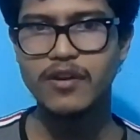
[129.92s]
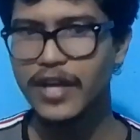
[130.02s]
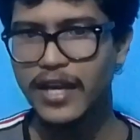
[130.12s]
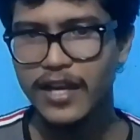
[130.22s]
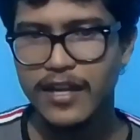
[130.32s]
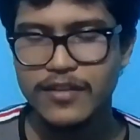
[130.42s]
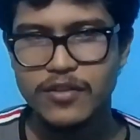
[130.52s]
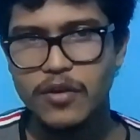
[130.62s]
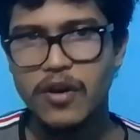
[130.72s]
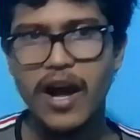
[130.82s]
okay,
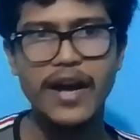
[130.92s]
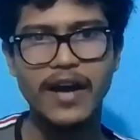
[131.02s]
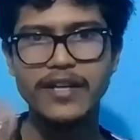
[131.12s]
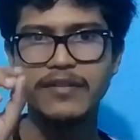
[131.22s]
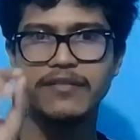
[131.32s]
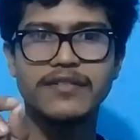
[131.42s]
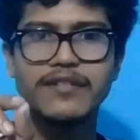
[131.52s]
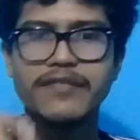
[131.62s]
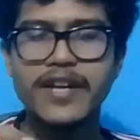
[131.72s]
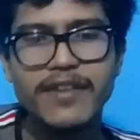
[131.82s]
so
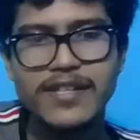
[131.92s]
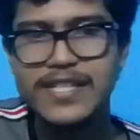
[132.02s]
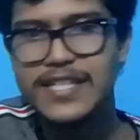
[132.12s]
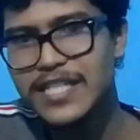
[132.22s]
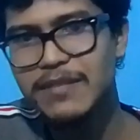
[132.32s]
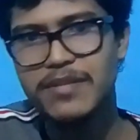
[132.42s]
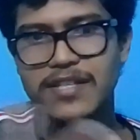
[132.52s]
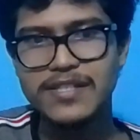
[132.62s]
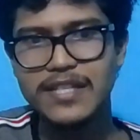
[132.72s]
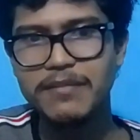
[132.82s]
the very first step
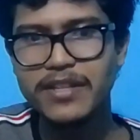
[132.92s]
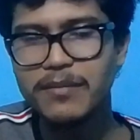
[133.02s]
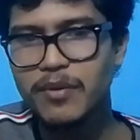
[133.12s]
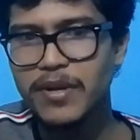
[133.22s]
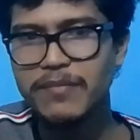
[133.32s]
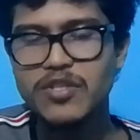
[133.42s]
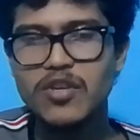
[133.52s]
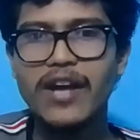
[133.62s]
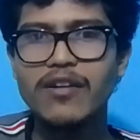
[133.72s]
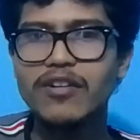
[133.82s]
is define the problem.
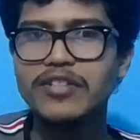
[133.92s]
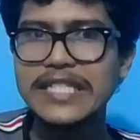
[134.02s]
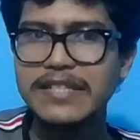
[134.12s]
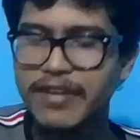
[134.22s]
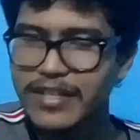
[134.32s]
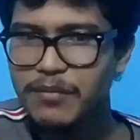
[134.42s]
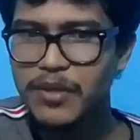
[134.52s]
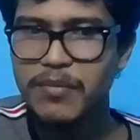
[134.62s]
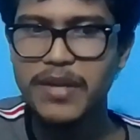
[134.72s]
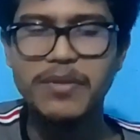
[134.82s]
So I already defined the
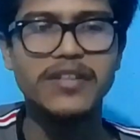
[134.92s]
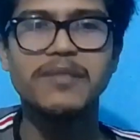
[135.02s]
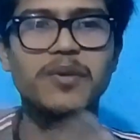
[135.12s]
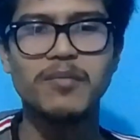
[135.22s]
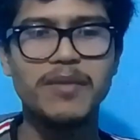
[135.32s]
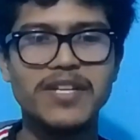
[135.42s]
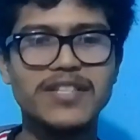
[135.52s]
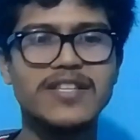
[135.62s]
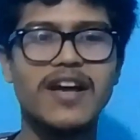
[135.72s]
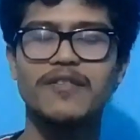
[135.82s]
problem, and the problem
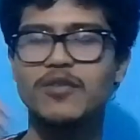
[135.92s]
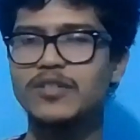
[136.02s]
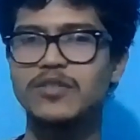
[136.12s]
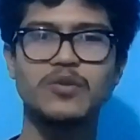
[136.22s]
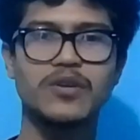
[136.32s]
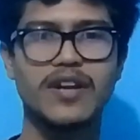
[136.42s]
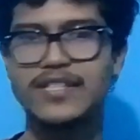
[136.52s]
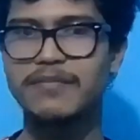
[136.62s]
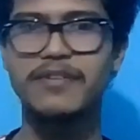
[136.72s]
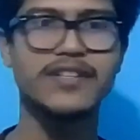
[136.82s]
is I want to
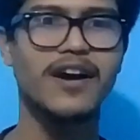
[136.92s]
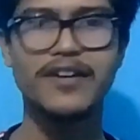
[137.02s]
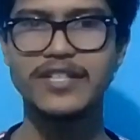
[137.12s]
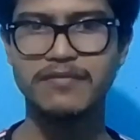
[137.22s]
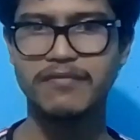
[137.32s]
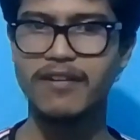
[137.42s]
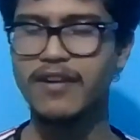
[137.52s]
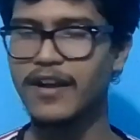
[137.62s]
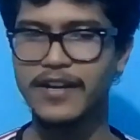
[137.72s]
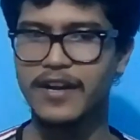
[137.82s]
classify the
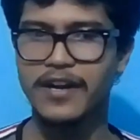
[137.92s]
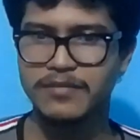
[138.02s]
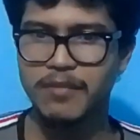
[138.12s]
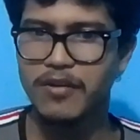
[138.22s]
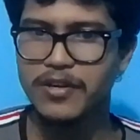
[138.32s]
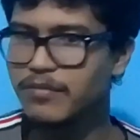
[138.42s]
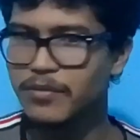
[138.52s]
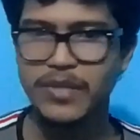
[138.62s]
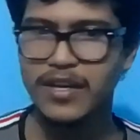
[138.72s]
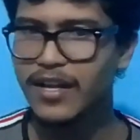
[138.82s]
iris followers
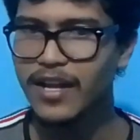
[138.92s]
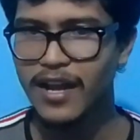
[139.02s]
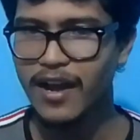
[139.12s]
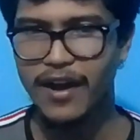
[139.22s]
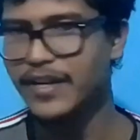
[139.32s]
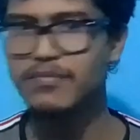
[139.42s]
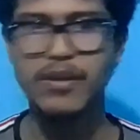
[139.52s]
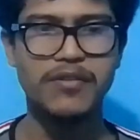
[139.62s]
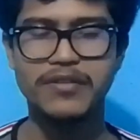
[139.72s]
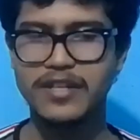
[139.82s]
from the iris
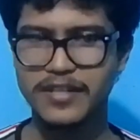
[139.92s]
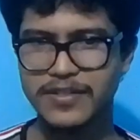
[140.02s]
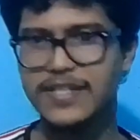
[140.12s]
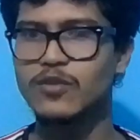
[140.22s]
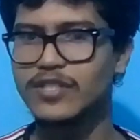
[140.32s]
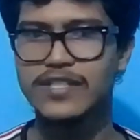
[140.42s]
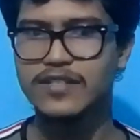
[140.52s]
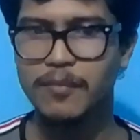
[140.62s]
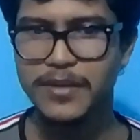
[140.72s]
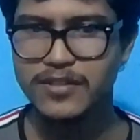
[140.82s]
follower dataset, which
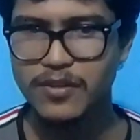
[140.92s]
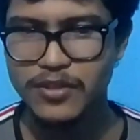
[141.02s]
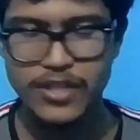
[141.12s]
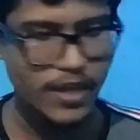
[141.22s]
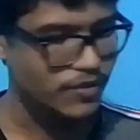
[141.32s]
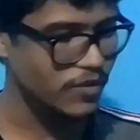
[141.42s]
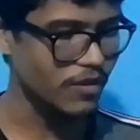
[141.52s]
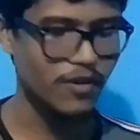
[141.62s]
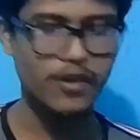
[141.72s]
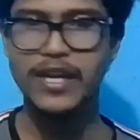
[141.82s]
is open source.
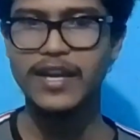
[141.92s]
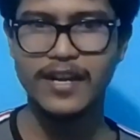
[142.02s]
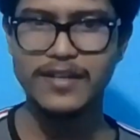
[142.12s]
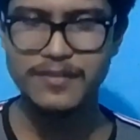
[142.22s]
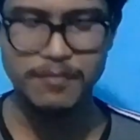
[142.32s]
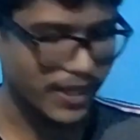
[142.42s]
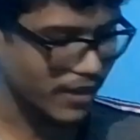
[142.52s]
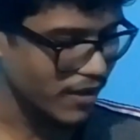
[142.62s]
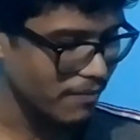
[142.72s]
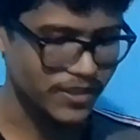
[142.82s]
So okay, let's make
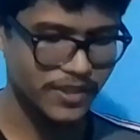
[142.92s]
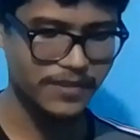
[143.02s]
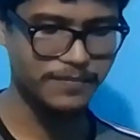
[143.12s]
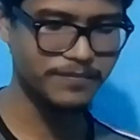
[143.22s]
a comment.